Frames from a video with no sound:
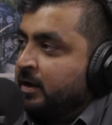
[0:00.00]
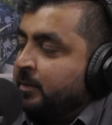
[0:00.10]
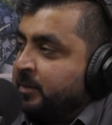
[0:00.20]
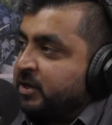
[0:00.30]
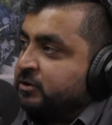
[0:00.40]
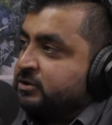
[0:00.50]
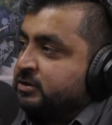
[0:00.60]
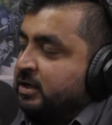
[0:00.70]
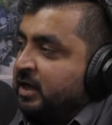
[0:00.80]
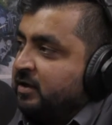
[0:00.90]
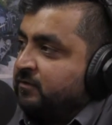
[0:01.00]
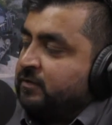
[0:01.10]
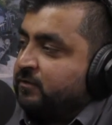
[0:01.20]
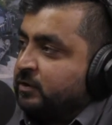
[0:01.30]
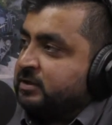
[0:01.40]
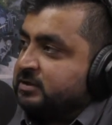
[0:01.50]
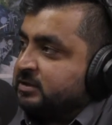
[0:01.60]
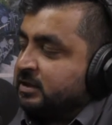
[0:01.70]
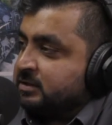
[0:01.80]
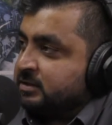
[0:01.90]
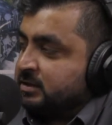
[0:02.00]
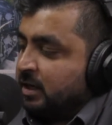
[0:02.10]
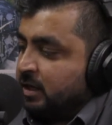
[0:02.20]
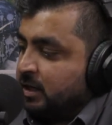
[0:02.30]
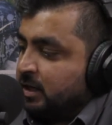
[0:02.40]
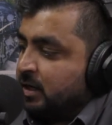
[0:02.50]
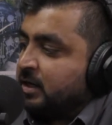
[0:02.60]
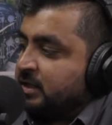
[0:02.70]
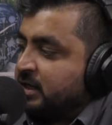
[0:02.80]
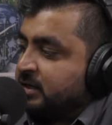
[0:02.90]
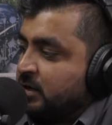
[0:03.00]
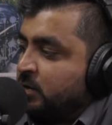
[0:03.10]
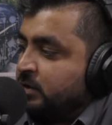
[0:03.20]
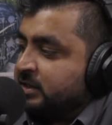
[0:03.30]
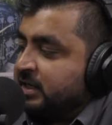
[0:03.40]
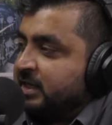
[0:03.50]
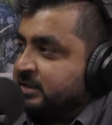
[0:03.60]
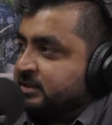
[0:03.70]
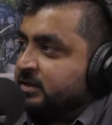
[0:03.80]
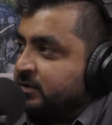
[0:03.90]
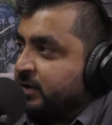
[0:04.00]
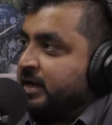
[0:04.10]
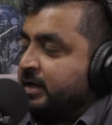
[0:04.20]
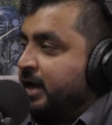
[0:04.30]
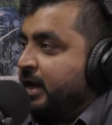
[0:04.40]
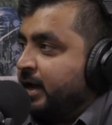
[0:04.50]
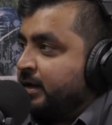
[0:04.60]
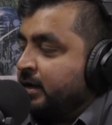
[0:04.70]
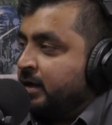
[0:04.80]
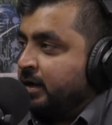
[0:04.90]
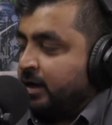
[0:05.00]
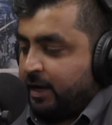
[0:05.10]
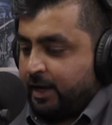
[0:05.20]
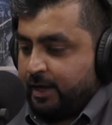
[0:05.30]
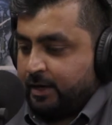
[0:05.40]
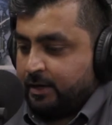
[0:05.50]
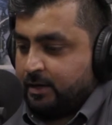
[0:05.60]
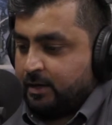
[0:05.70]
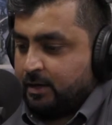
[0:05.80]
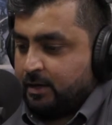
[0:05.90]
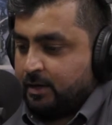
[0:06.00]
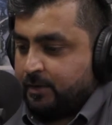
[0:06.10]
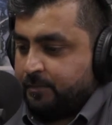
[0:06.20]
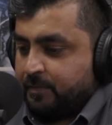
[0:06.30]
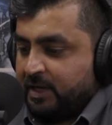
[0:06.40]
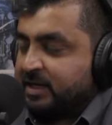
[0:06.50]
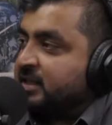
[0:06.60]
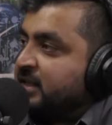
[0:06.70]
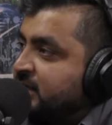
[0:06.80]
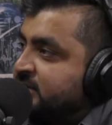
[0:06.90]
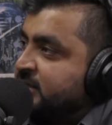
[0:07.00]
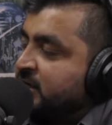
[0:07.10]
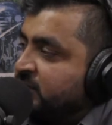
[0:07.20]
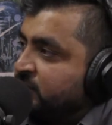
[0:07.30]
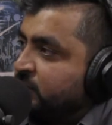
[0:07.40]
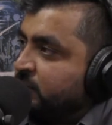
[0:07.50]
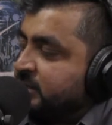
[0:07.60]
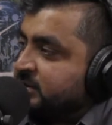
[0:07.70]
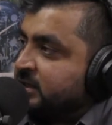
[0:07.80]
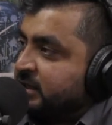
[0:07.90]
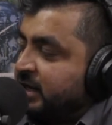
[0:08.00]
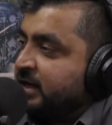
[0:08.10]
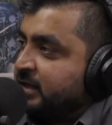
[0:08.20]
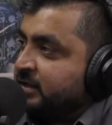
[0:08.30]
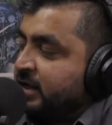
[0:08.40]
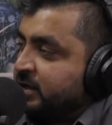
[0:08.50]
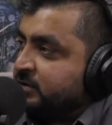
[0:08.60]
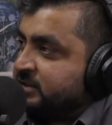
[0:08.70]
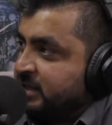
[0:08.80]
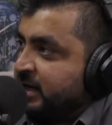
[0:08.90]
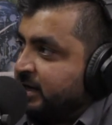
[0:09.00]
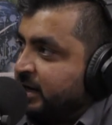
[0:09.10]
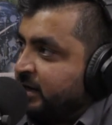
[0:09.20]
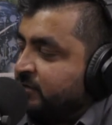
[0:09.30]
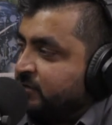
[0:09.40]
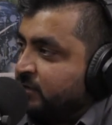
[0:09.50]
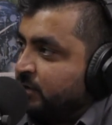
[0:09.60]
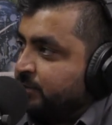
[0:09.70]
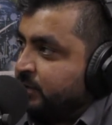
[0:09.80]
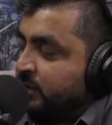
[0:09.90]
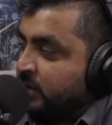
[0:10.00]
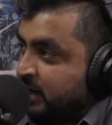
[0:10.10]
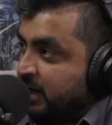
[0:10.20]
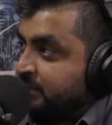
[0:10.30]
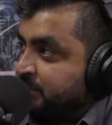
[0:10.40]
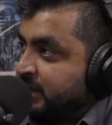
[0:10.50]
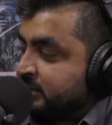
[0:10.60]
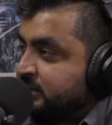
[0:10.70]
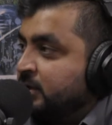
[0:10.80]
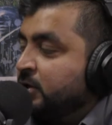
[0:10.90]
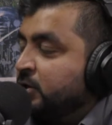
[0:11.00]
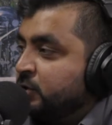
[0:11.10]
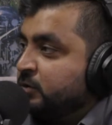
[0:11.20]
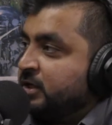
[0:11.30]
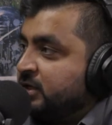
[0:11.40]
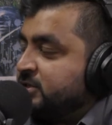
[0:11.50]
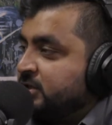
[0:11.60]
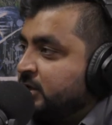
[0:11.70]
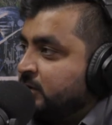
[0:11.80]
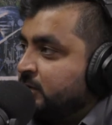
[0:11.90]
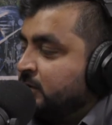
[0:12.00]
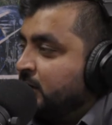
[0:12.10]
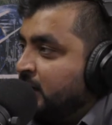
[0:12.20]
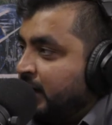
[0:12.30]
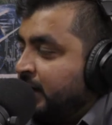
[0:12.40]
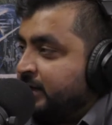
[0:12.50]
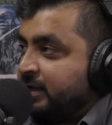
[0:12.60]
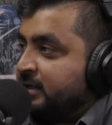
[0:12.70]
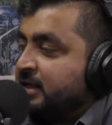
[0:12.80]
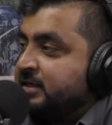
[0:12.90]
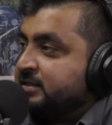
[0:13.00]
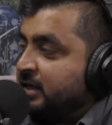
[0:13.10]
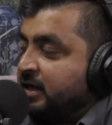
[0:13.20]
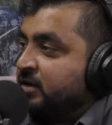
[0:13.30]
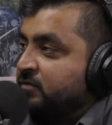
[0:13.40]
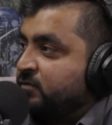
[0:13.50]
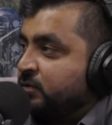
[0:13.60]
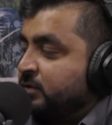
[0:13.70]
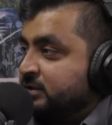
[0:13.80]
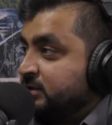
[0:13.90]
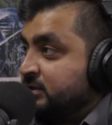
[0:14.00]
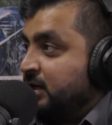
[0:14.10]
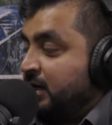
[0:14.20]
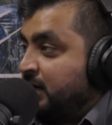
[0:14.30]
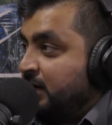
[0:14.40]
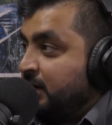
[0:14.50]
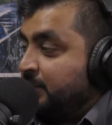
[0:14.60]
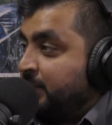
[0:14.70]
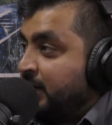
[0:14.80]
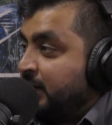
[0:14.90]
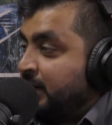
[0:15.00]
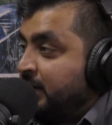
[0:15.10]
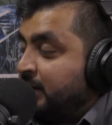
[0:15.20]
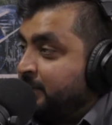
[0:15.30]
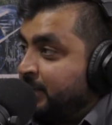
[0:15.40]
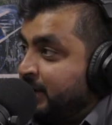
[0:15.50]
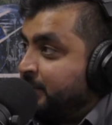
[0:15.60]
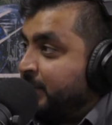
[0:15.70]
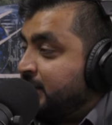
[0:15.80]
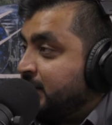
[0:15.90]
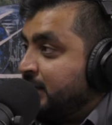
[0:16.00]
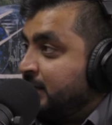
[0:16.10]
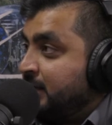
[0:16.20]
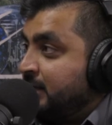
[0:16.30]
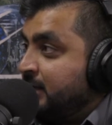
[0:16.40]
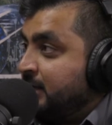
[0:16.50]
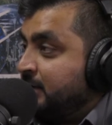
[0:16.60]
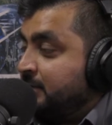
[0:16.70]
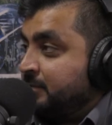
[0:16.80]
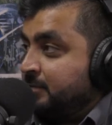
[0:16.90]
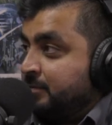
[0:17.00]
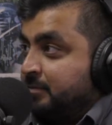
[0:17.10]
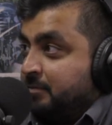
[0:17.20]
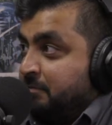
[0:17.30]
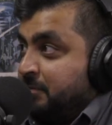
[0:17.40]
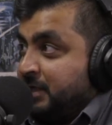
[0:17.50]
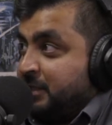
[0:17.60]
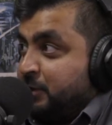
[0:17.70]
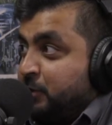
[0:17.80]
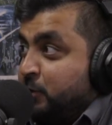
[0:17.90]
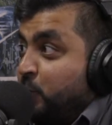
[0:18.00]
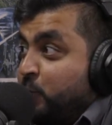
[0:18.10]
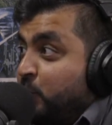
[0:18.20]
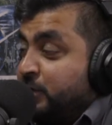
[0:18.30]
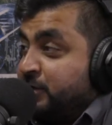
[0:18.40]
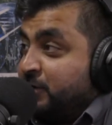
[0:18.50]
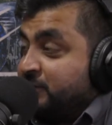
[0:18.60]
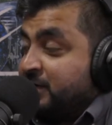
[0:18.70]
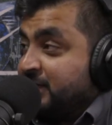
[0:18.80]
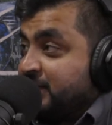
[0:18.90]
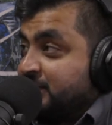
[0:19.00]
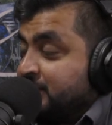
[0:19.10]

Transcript: Because if, for instance, a connector quality isn't great and it can easily influence the data that you're sending from your CAN bus to the ECU, and can easily get influenced by the low quality of the connector.